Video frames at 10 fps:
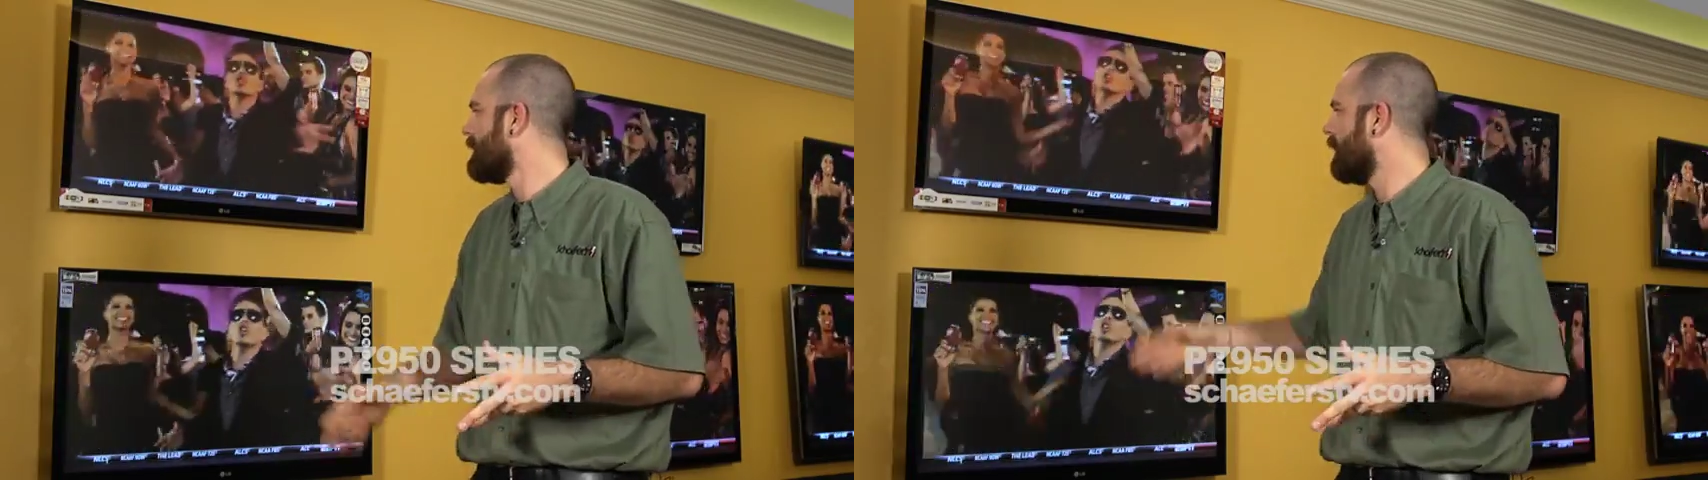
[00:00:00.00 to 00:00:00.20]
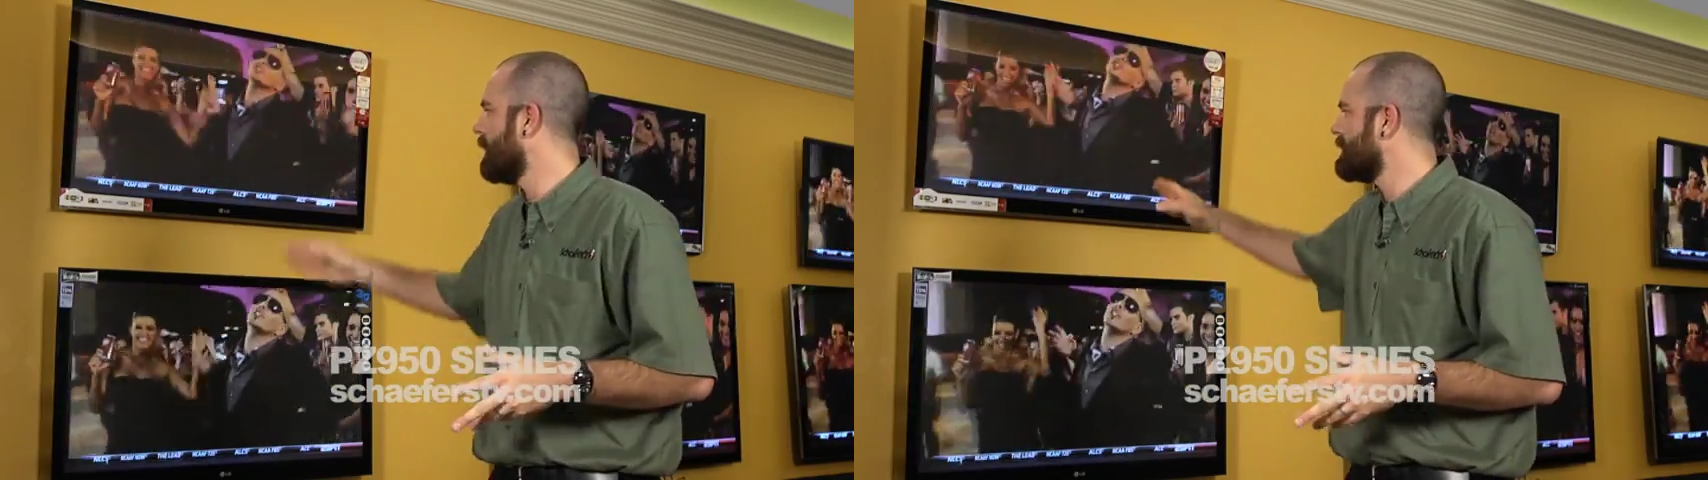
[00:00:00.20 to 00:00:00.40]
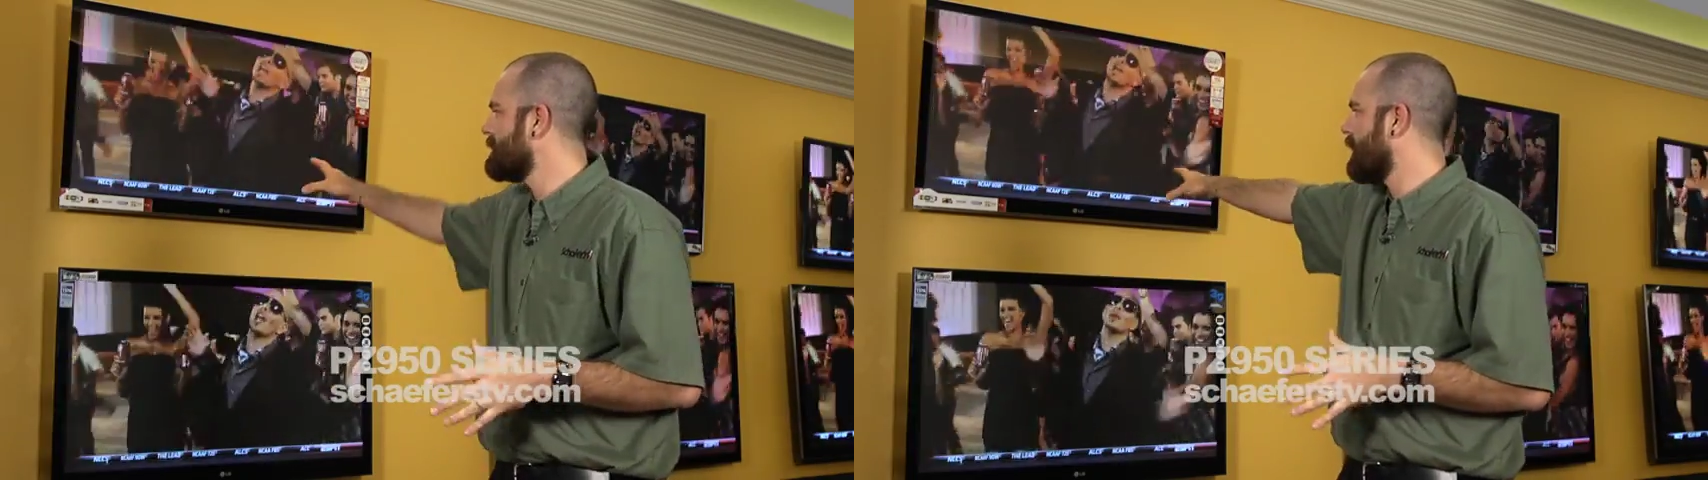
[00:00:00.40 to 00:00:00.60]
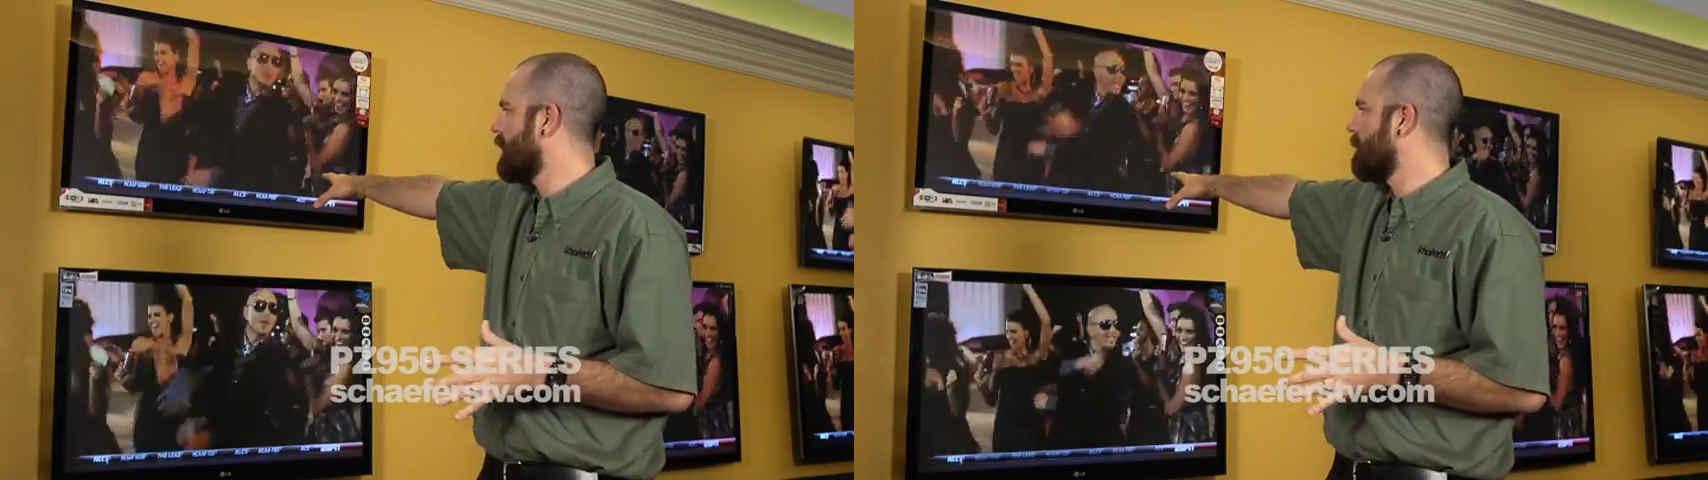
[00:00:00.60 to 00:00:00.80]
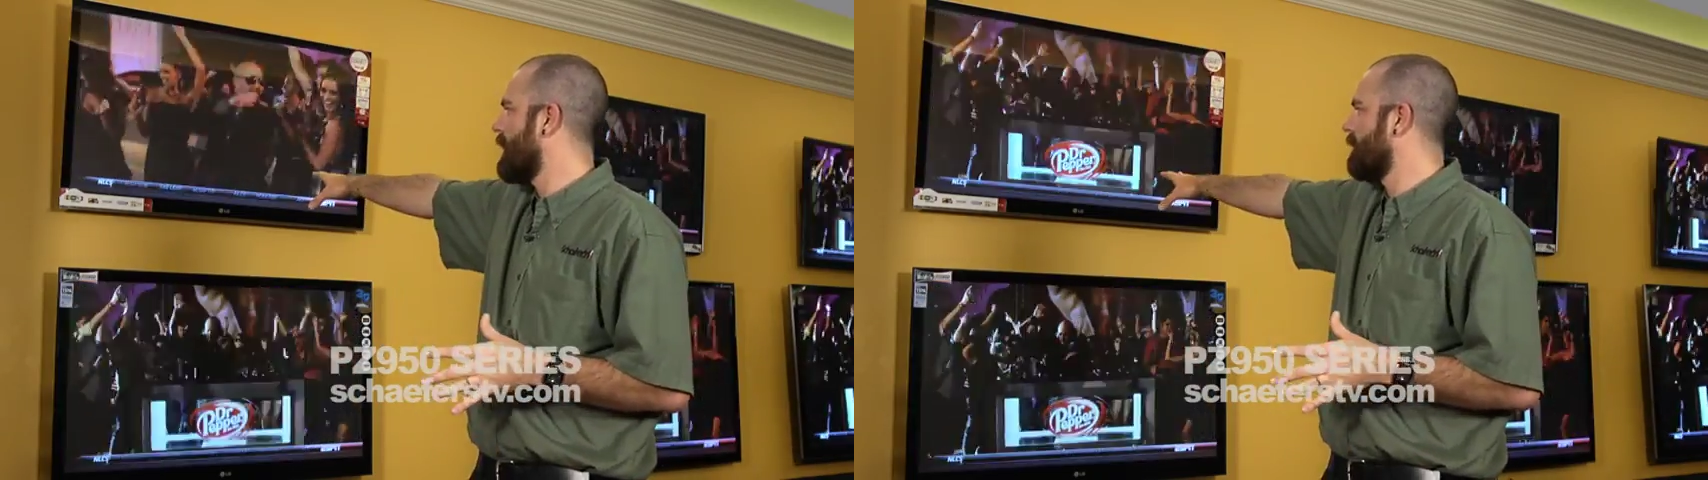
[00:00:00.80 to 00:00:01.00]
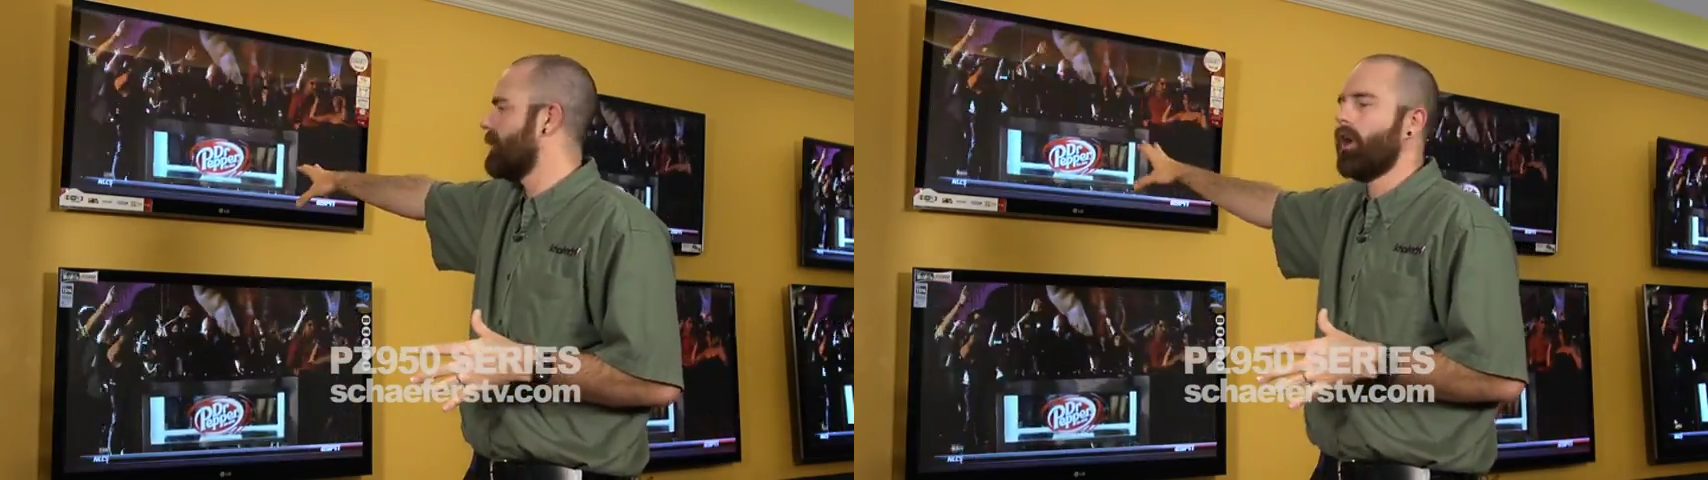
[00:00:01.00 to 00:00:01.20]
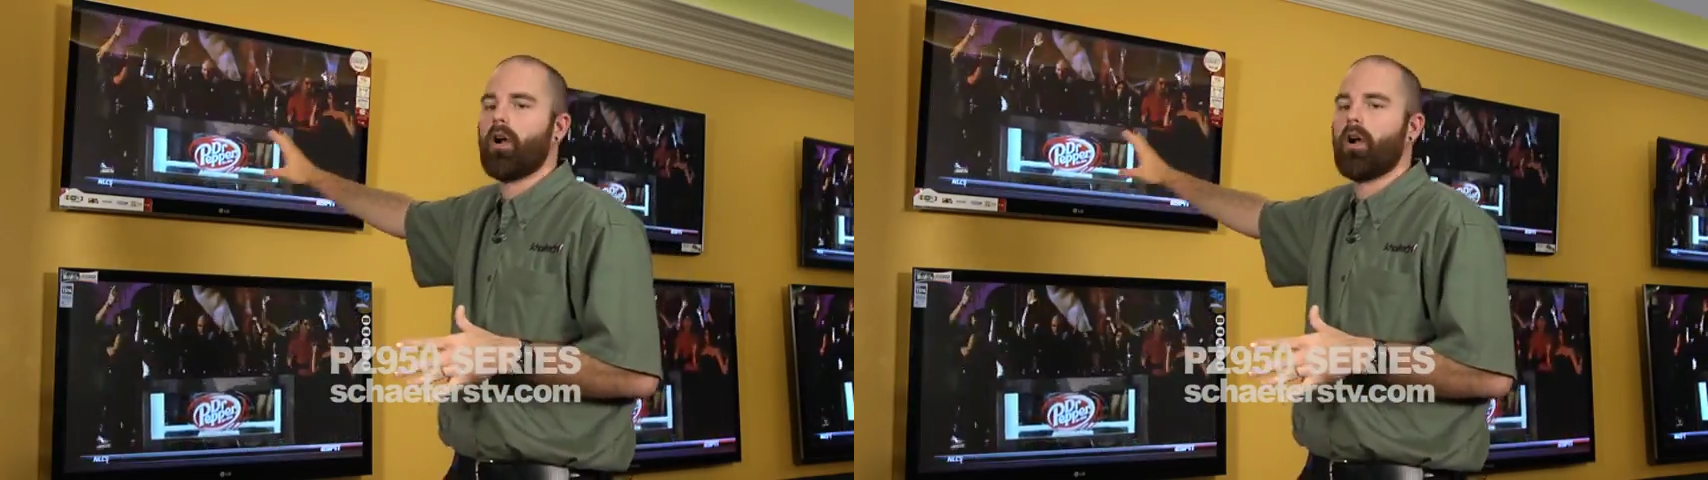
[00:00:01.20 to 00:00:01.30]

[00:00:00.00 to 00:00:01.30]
Now let's talk about the